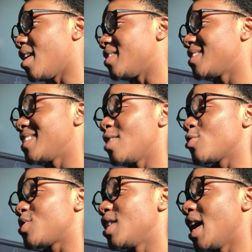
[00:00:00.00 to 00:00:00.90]

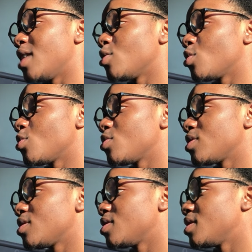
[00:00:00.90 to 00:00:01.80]
Sales
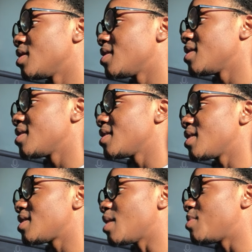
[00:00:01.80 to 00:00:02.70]
channels.
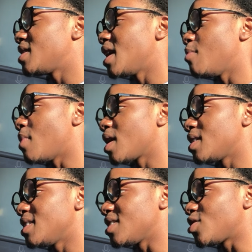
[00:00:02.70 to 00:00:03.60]
Step 10,
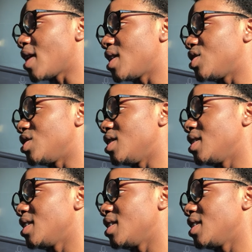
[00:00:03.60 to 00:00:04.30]
marketing strategy.